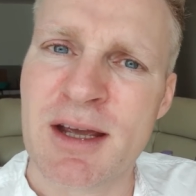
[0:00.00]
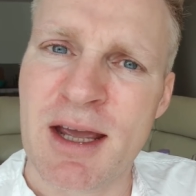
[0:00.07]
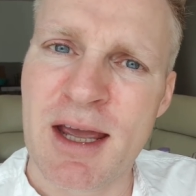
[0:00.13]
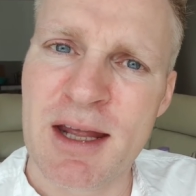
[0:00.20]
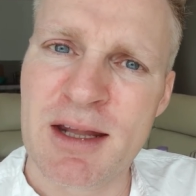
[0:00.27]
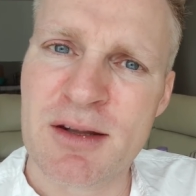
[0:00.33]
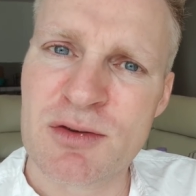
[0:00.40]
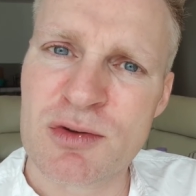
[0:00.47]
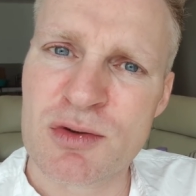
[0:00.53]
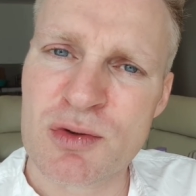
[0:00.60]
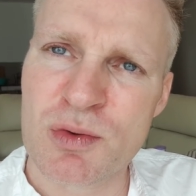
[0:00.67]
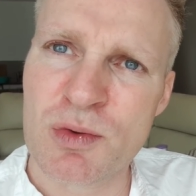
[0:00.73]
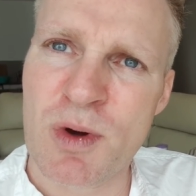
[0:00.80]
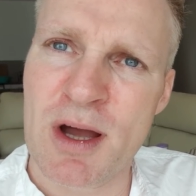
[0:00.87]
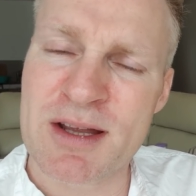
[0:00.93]
and
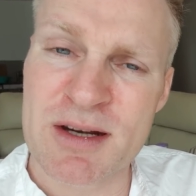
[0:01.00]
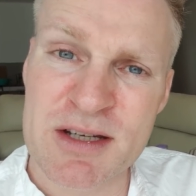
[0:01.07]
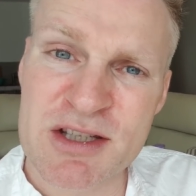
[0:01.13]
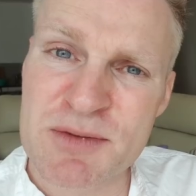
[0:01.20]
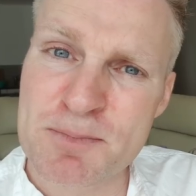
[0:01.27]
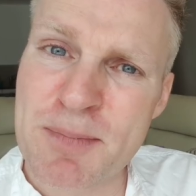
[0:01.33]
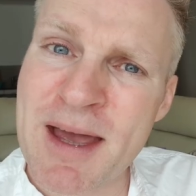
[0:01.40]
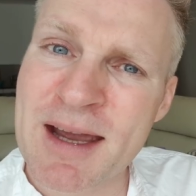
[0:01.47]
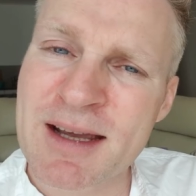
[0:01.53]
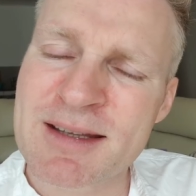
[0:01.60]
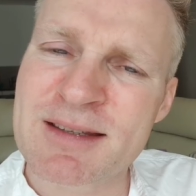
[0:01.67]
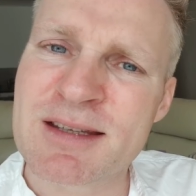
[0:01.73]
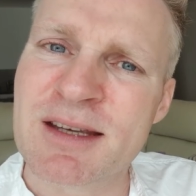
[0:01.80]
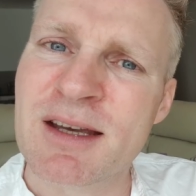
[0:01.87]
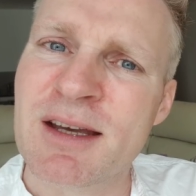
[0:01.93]
to
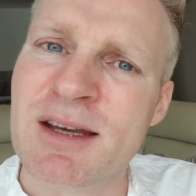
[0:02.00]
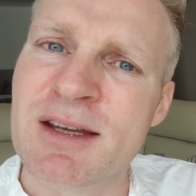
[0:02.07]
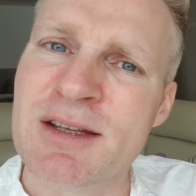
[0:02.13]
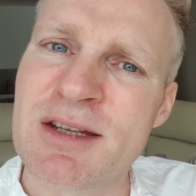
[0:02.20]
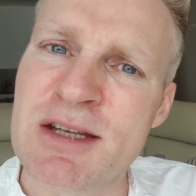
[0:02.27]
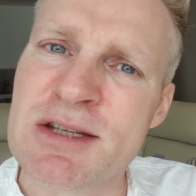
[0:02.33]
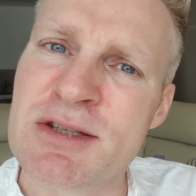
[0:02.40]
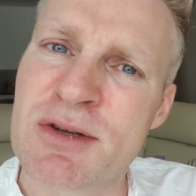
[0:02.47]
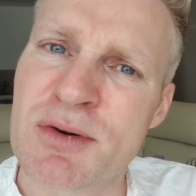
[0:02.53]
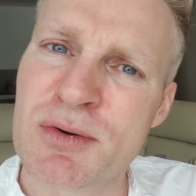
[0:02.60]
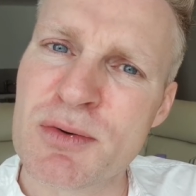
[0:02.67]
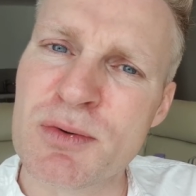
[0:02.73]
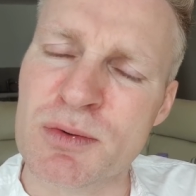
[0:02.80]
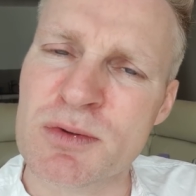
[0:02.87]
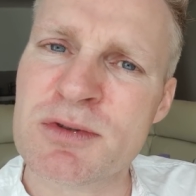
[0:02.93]
respect these
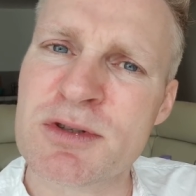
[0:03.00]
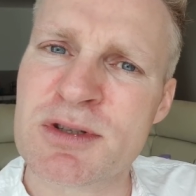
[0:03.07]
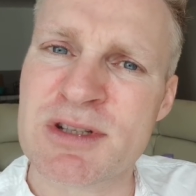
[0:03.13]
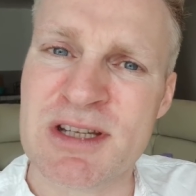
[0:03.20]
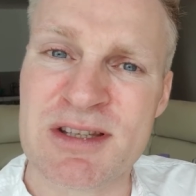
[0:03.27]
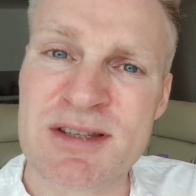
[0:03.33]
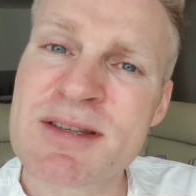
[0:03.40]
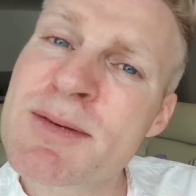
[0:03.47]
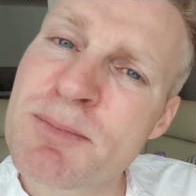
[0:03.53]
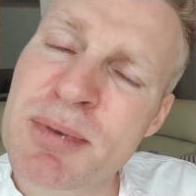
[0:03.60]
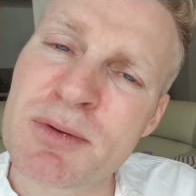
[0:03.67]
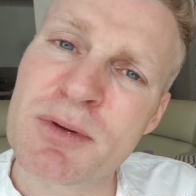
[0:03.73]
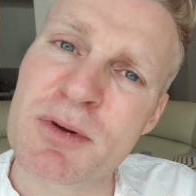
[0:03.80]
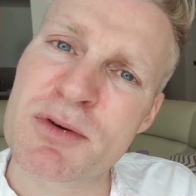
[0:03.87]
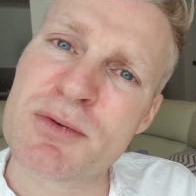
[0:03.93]
rules, these
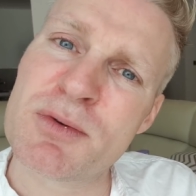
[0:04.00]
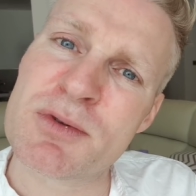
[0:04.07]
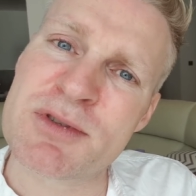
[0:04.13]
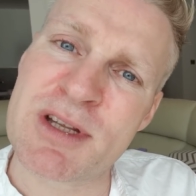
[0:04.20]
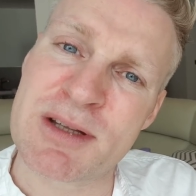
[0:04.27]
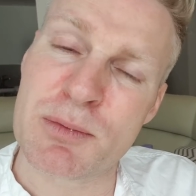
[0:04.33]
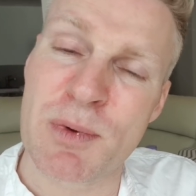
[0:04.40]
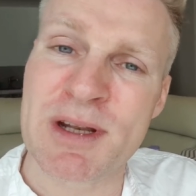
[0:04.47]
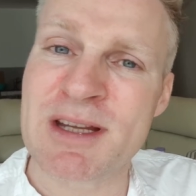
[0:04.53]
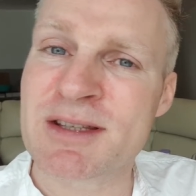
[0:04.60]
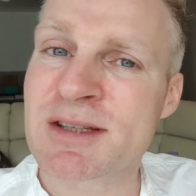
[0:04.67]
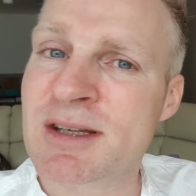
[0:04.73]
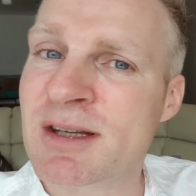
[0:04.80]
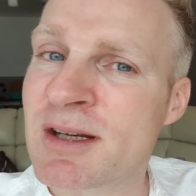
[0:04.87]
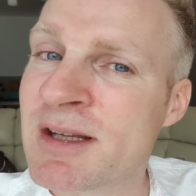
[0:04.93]
simple rules, that when
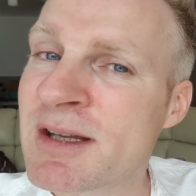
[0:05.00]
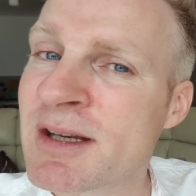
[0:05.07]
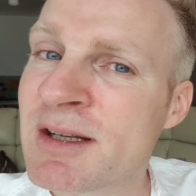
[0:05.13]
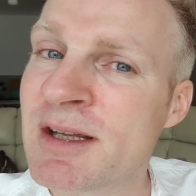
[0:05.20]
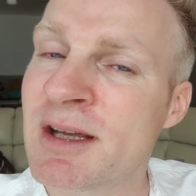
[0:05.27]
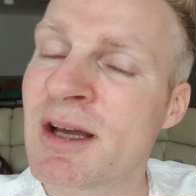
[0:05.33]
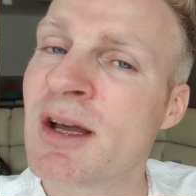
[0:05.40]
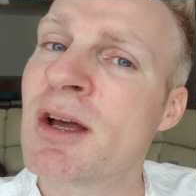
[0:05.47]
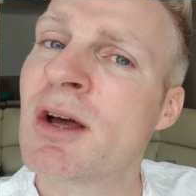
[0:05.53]
it's clearly